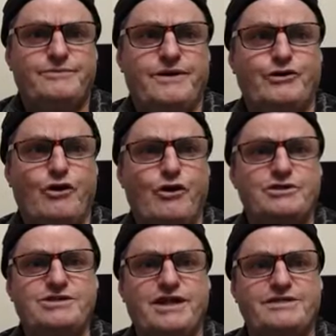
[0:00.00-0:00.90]
And
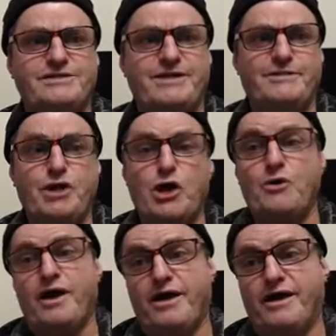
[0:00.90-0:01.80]
God saying to them,
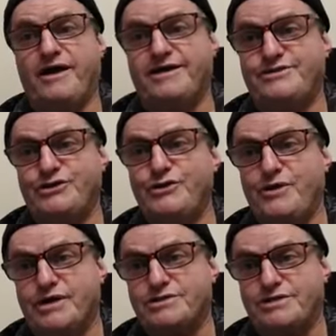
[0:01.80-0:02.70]
no ha ha to
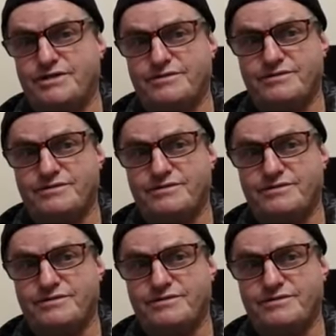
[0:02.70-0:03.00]
you actually.